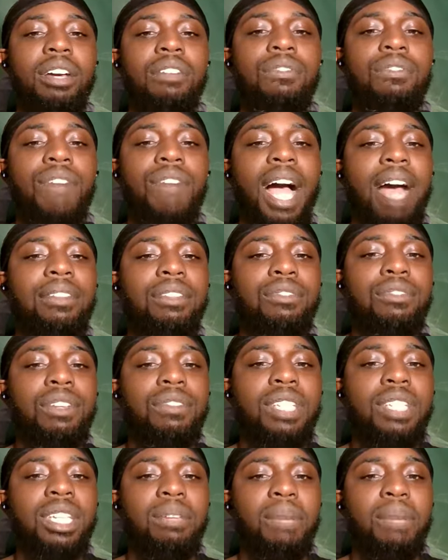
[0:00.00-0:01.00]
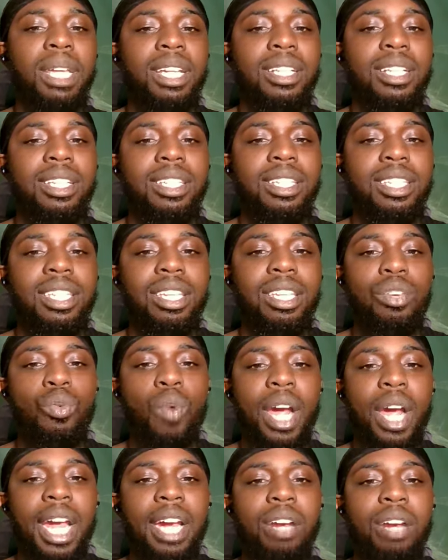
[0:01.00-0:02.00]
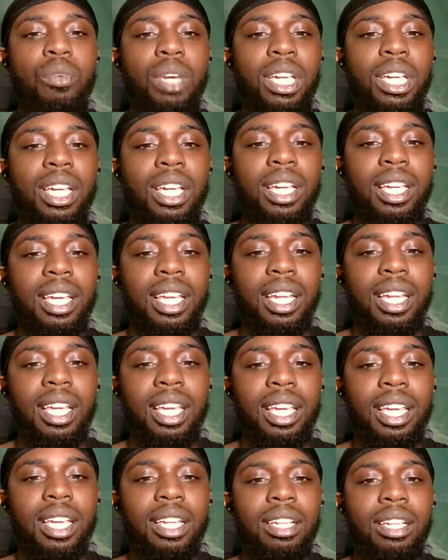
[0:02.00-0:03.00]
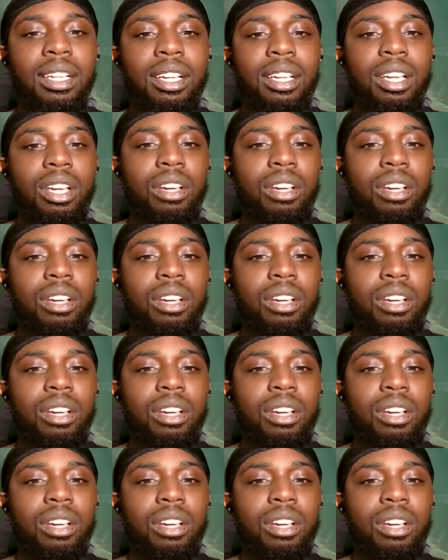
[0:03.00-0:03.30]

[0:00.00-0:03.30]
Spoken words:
5 to 15-minute to see where we can get in